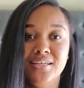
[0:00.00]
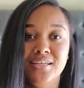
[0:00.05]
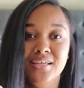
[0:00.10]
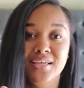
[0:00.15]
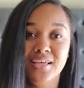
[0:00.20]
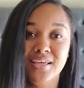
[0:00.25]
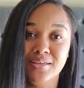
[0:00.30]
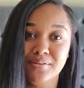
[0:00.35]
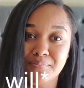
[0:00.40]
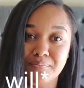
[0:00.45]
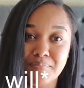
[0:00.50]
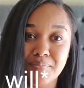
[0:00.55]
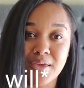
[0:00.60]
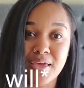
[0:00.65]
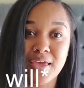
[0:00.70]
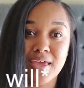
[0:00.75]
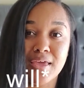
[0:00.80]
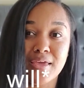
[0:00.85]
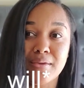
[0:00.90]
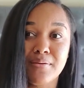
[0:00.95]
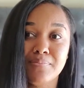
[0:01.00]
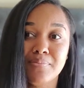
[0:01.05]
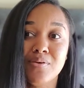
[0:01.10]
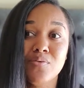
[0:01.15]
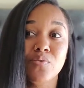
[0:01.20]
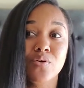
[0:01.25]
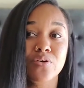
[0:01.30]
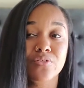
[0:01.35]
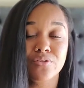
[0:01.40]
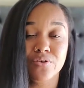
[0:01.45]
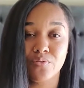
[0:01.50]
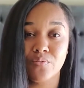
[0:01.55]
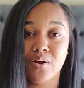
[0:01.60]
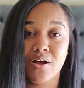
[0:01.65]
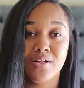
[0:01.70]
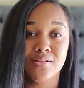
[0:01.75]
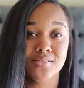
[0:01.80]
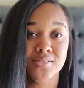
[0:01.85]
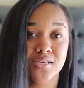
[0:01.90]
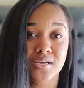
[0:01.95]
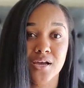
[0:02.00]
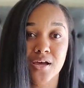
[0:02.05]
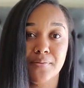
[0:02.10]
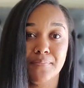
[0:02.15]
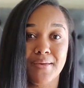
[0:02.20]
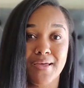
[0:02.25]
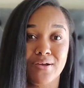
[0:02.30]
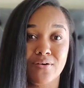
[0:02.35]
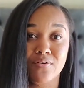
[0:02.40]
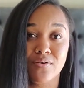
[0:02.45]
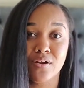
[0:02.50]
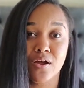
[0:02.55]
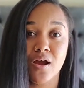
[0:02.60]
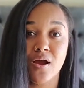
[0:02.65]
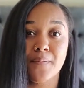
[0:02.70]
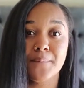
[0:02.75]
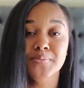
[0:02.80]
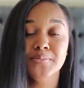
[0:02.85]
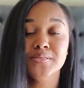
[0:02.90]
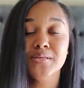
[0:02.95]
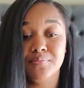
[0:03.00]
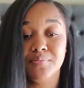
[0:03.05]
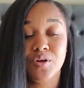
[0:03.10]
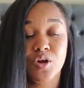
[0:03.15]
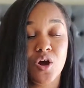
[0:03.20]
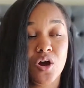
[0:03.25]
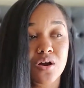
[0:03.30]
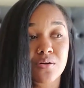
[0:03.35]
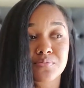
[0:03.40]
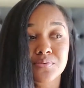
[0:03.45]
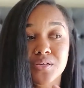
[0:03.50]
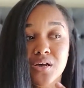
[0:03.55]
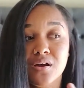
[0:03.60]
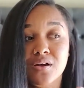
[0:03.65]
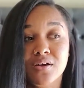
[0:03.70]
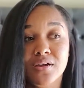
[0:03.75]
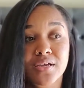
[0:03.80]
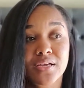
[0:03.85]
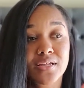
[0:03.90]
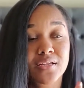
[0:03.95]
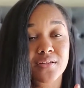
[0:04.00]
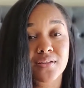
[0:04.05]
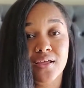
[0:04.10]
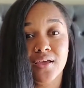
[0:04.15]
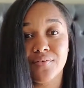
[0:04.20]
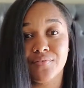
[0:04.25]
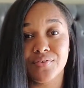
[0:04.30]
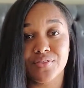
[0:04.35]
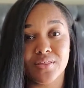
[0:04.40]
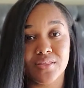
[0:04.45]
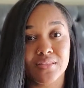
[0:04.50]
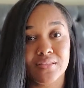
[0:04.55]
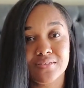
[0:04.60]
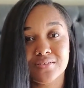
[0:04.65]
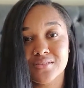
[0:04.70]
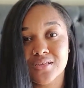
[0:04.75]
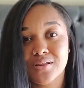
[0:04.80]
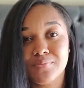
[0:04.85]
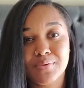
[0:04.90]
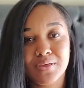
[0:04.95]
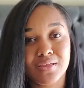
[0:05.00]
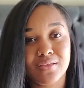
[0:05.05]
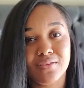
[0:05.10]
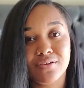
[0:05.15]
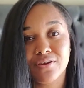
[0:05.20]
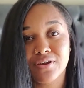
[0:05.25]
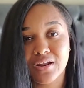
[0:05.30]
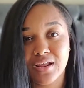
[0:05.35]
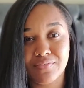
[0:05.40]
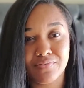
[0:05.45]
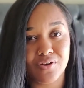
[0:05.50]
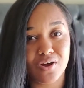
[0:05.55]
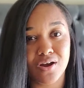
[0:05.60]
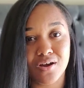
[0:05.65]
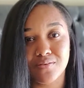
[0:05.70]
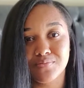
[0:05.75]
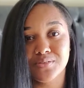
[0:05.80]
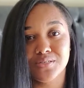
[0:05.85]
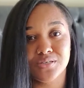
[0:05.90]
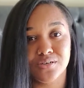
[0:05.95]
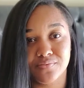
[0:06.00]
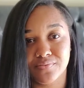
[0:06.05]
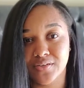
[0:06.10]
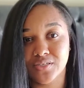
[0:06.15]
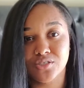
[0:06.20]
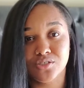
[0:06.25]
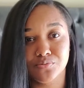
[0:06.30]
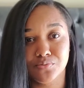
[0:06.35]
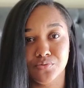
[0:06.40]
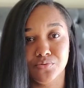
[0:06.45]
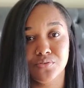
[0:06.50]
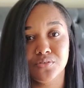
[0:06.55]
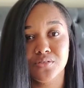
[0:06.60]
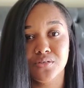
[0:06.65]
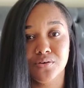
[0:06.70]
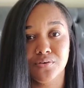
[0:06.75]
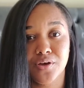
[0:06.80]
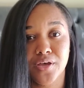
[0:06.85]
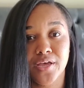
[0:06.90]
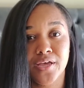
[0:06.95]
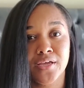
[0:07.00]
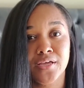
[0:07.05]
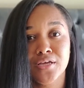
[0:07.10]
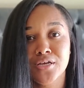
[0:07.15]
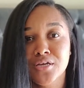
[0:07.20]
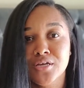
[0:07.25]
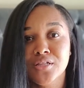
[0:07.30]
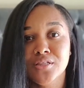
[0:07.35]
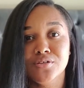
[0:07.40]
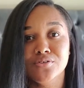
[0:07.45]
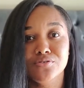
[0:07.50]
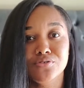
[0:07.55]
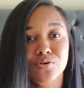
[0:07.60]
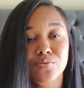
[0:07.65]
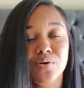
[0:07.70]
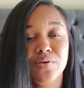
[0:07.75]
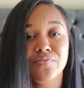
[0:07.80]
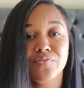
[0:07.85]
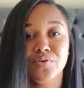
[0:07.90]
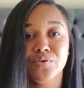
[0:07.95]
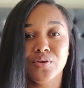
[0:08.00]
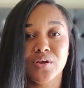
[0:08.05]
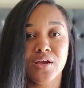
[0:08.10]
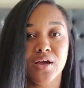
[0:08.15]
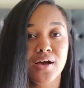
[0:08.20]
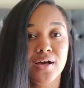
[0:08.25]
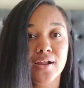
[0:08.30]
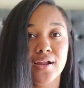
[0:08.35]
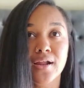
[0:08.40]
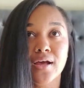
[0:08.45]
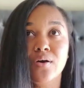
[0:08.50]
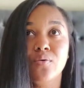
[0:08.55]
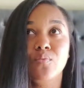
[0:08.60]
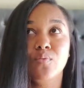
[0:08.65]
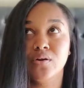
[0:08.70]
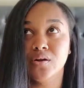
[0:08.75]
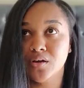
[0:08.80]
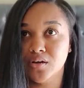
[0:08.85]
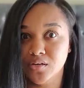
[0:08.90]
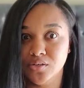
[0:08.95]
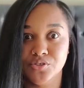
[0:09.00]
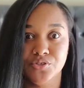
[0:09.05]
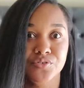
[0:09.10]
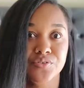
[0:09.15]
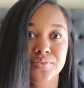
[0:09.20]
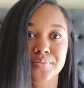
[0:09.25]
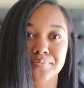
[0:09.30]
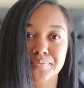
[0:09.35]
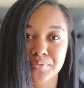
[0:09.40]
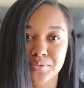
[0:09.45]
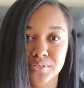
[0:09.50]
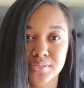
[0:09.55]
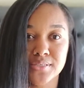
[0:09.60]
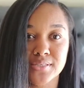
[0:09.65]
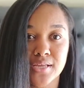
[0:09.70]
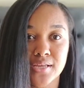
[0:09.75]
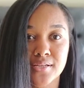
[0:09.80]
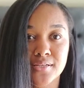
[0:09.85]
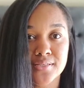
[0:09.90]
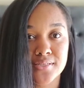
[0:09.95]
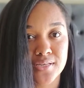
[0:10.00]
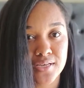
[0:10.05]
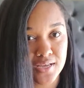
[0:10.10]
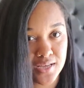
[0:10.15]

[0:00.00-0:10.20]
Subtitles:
it may be worth your while to cut back on carbs. Carbs are in everything. You're going to have carbs in your vegetables, okay? There's no way for you to cut it out 100%.